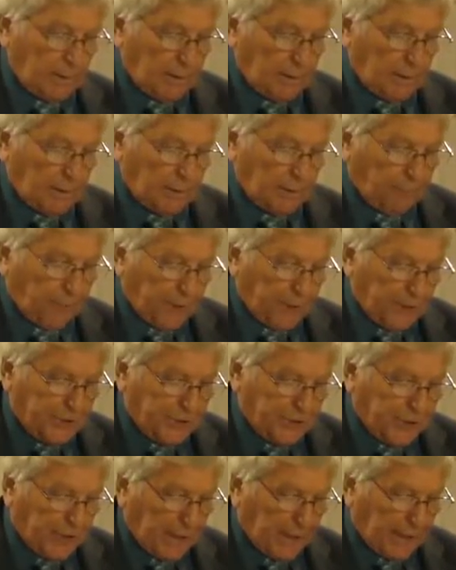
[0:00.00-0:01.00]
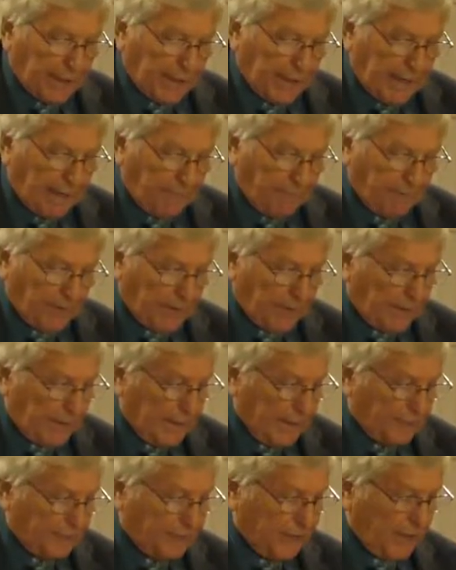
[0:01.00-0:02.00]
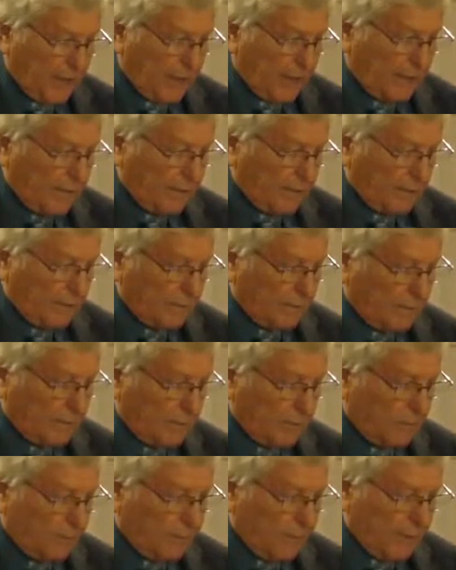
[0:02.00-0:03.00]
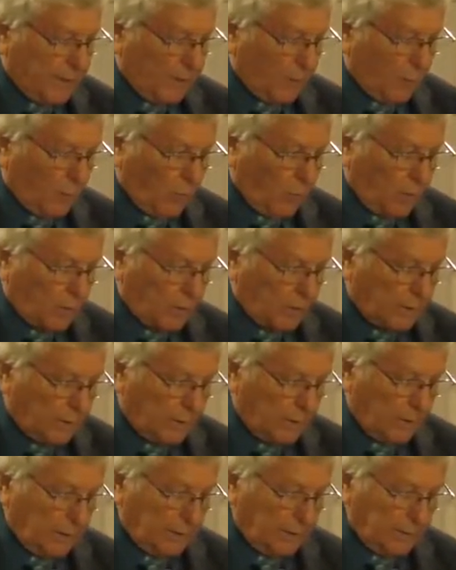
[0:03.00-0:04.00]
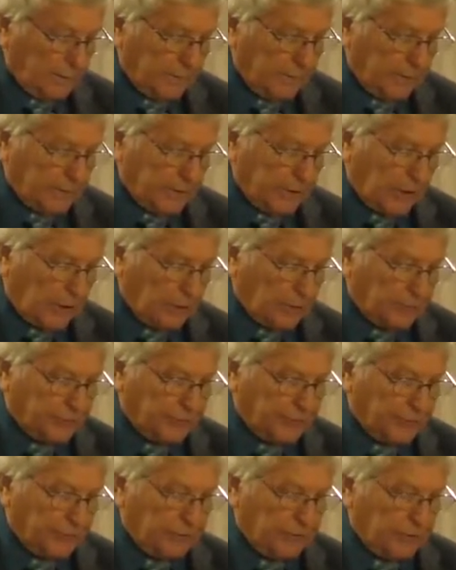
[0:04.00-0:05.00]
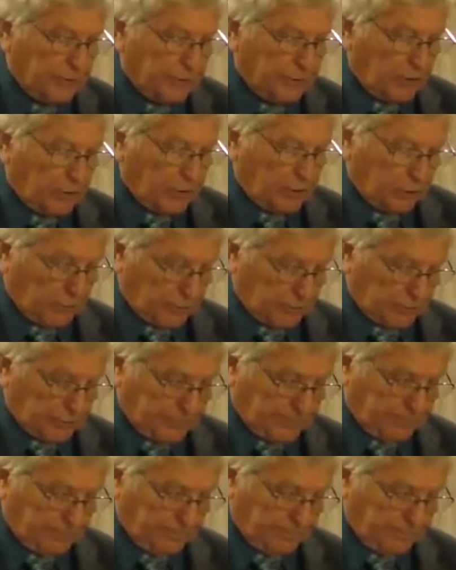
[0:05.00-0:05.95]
And the priest shall have in his hand the bitter water that causes the curse.